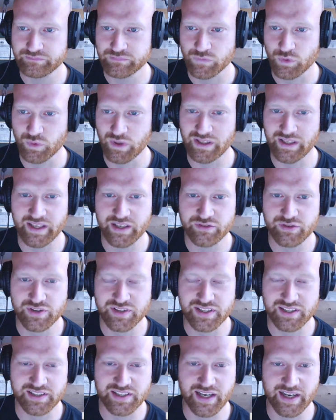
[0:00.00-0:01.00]

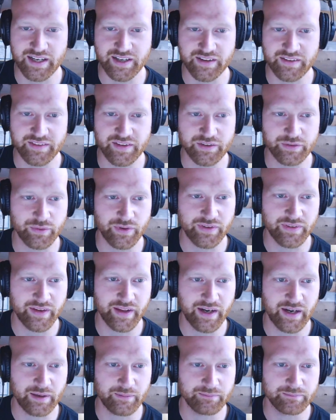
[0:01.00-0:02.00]
interesting data in this one
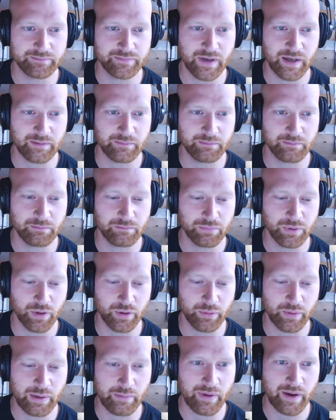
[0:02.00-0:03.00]
that I'm blown
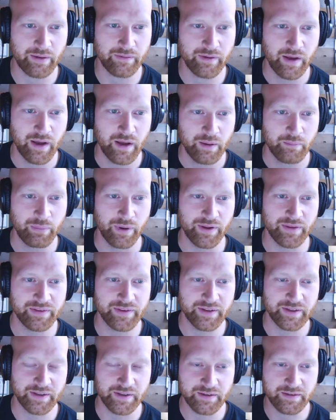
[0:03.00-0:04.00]
away by. But
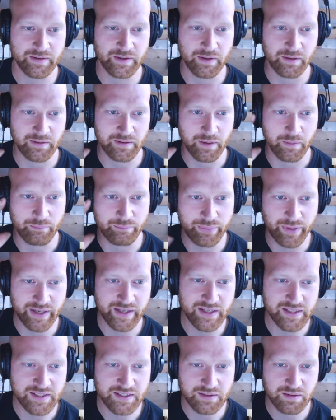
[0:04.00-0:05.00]
the
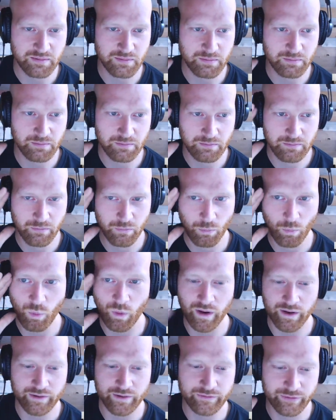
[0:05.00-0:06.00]
biggest
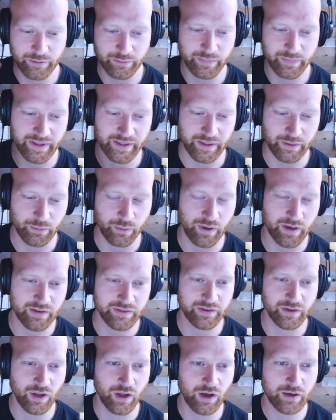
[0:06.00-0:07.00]
one for me was
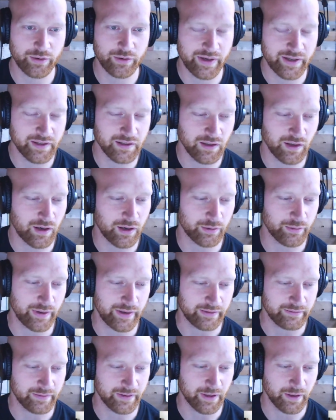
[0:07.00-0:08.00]
long grain to long
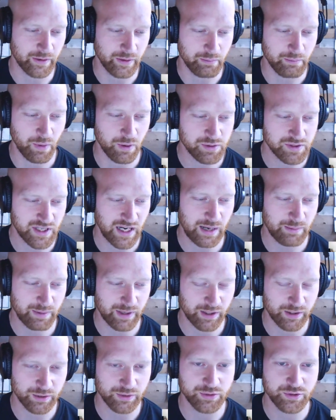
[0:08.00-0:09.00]
grain. The most common
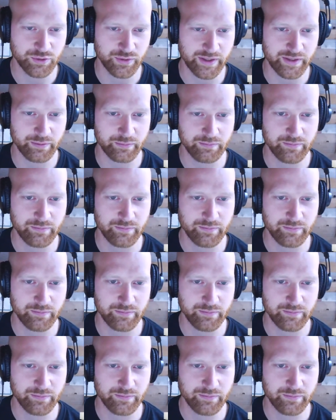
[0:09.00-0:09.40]
glue joint.